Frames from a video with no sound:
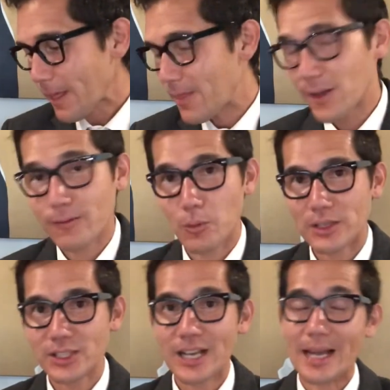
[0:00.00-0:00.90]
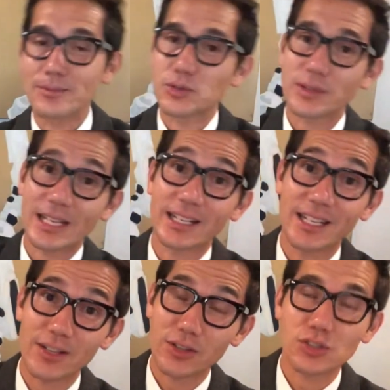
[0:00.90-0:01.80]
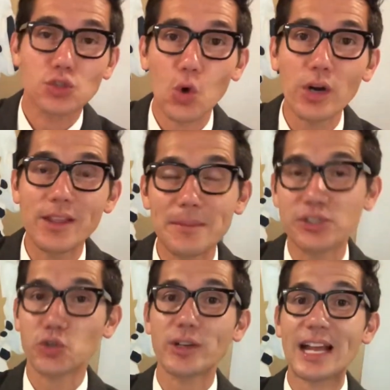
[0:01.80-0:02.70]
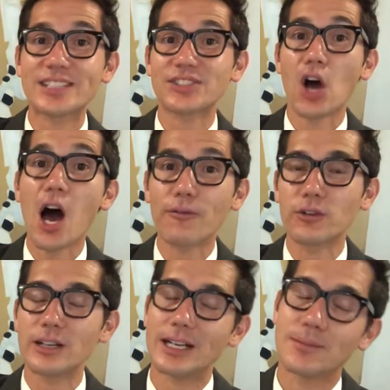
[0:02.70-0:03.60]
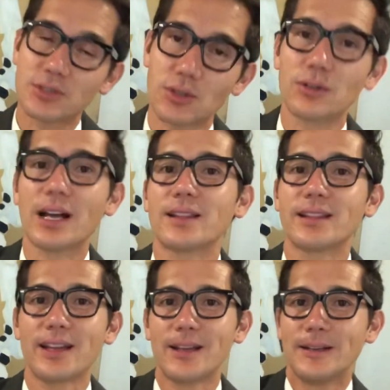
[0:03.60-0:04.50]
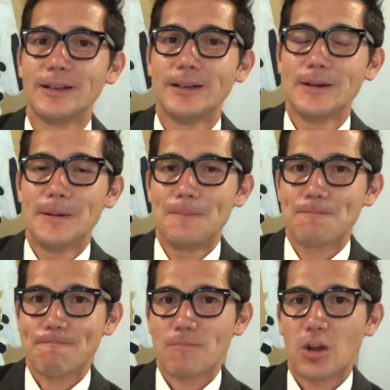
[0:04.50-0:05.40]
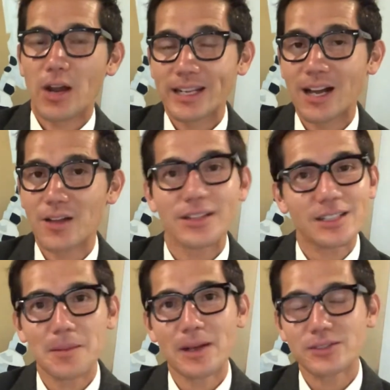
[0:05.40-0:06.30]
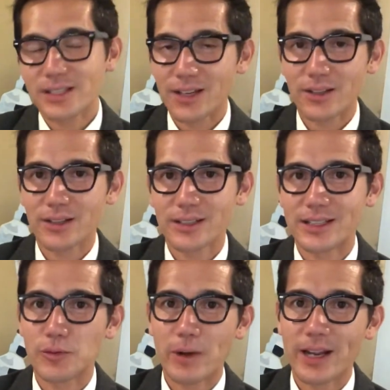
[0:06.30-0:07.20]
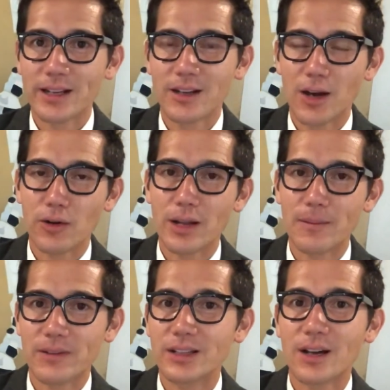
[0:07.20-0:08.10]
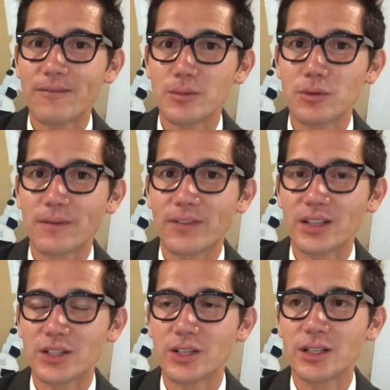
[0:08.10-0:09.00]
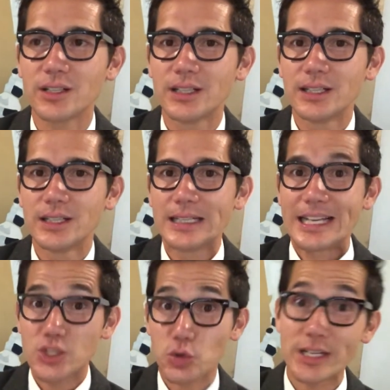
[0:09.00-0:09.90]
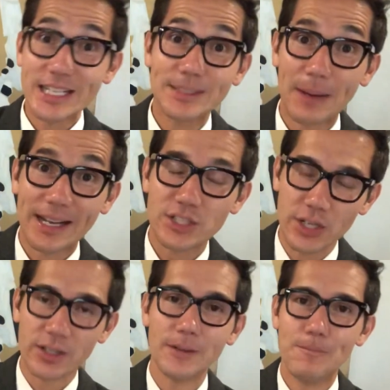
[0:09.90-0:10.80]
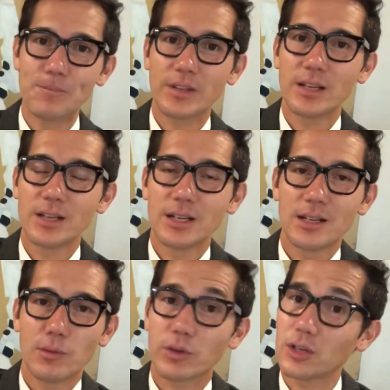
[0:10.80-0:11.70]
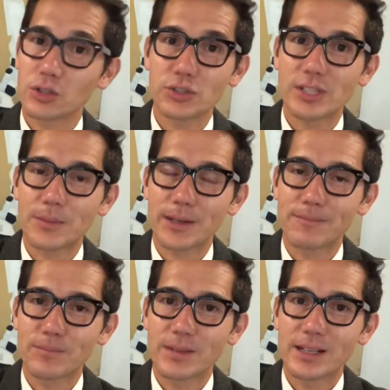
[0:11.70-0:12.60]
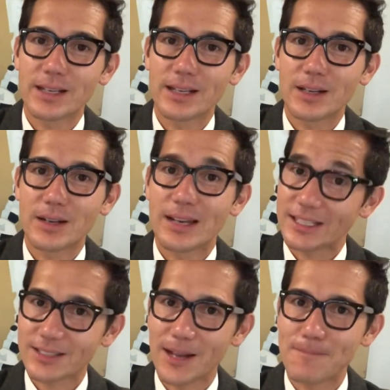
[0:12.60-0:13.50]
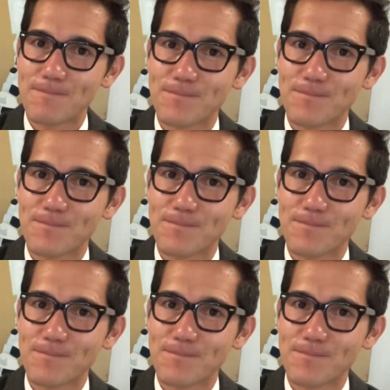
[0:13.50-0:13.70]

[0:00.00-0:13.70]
Thank you for watching. I am so excited to hear the story that Mr. Greene has to offer, and I'm so glad that they are hanging out in the clubhouse together in the rain, huddled up, feeling comfortable and feeling good, intrigued by each other. We're going to learn something next time.